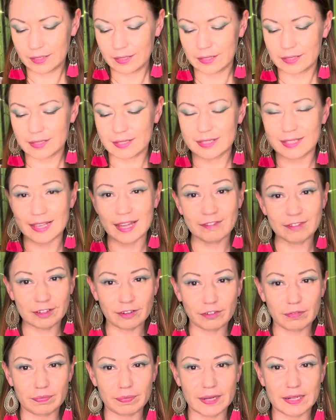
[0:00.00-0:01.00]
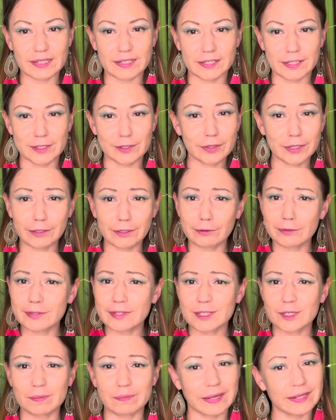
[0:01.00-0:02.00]
Seven of Pentacles. Look at all
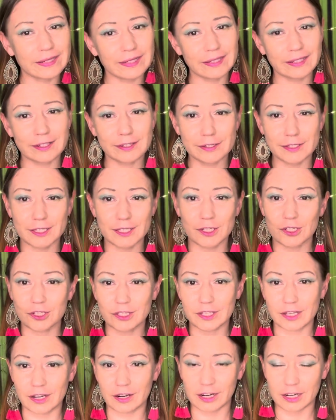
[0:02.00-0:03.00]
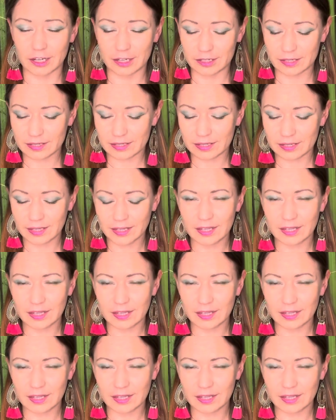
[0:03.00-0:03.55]
these pentacles, Sagittarius.